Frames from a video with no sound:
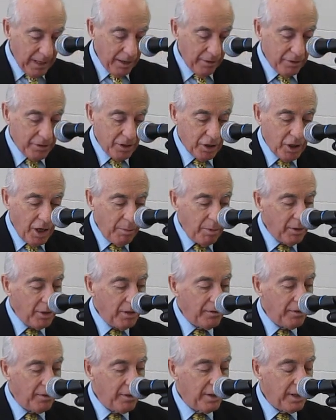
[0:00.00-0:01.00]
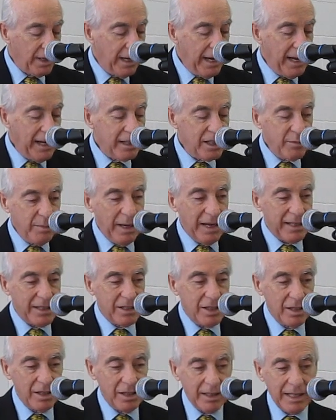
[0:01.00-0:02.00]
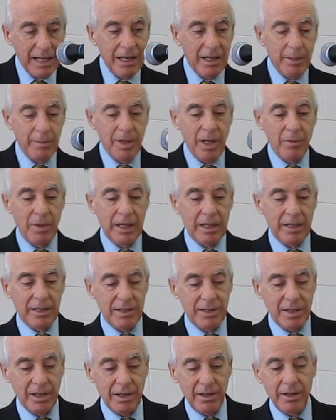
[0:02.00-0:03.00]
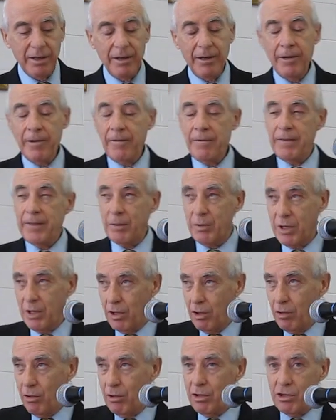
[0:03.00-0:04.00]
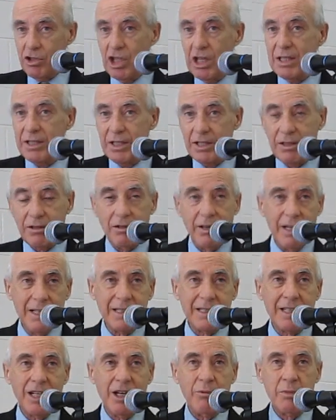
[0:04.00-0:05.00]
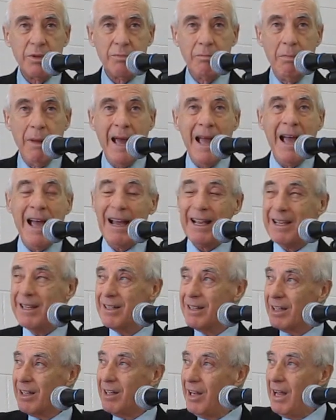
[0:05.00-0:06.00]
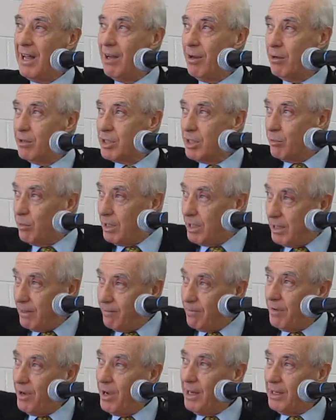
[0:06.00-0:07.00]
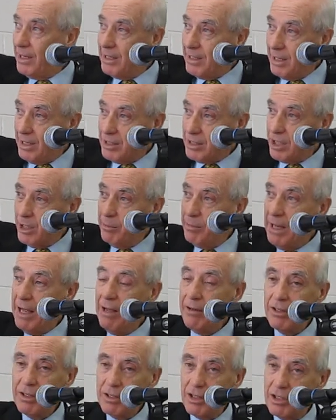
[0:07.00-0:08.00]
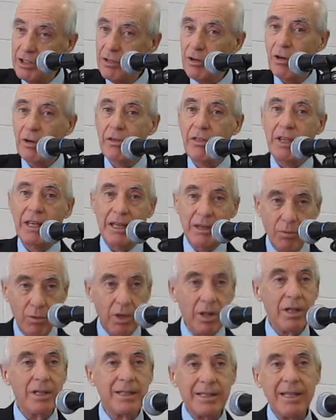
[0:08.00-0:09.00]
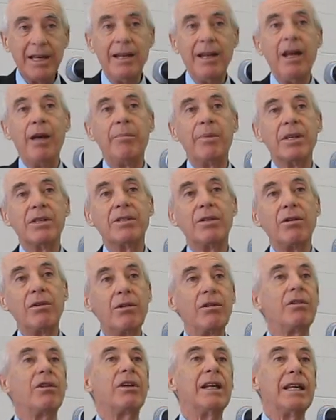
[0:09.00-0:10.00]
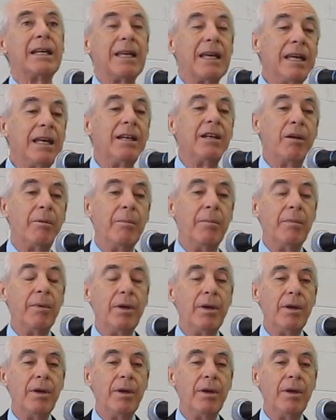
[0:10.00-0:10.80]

now, there's a couple different aspects to the kingdom that we consider. When the Lord Jesus Christ comes back in the clouds, and when he finally does come down to this earth, he will set up his earthly kingdom.